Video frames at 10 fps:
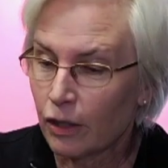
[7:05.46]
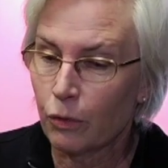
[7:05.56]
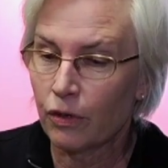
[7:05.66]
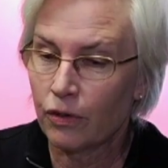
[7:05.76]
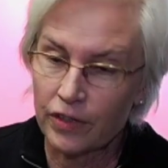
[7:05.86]
there
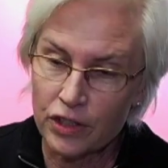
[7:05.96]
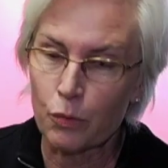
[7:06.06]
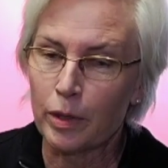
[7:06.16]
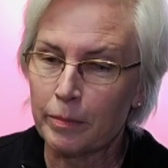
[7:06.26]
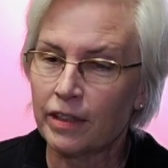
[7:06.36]
were these
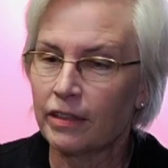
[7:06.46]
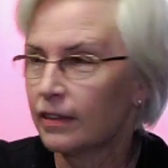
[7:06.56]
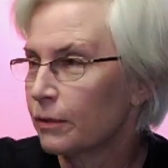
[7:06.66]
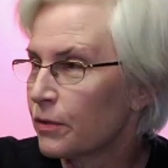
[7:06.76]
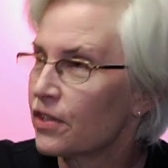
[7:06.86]
women,
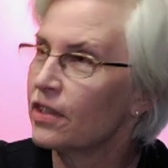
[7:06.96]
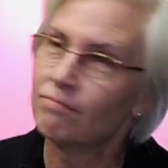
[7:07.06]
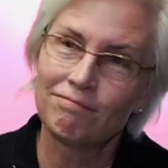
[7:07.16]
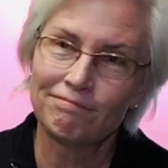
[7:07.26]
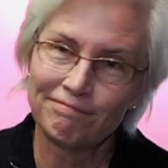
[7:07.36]
and it was,
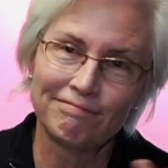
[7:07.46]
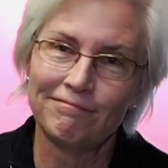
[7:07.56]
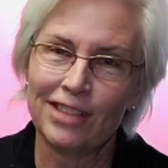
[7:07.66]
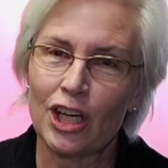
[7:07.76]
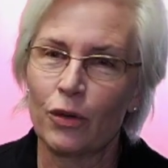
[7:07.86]

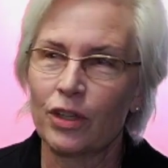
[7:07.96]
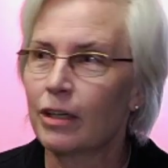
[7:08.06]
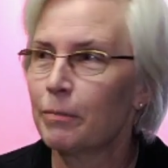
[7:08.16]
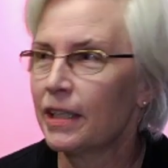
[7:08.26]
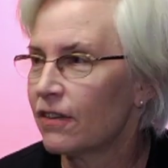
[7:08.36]

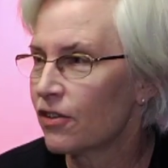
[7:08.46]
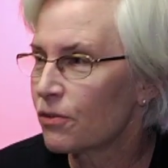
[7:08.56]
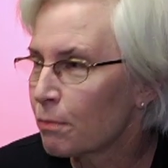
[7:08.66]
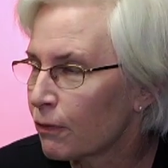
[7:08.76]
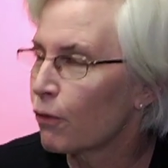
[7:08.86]
going to be
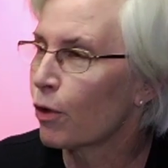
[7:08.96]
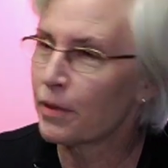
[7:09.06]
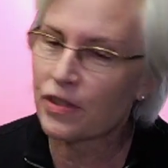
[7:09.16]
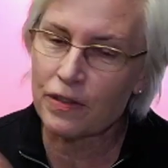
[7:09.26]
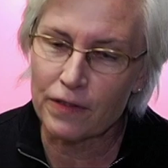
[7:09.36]
this
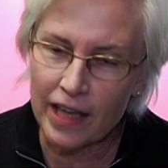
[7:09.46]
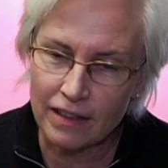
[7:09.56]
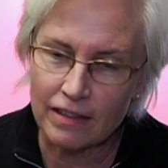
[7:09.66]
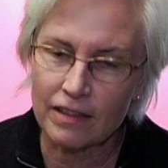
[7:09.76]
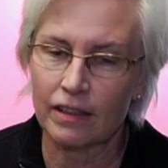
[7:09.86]
performance
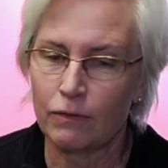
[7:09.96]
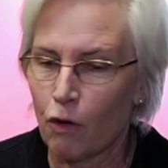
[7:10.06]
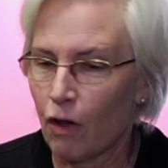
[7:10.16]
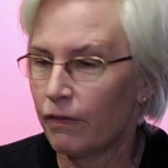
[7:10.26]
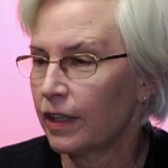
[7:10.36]
event
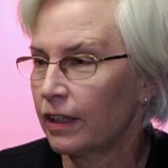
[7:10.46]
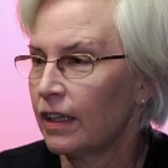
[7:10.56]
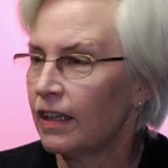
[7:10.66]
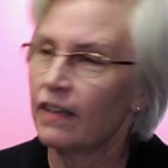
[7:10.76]
involving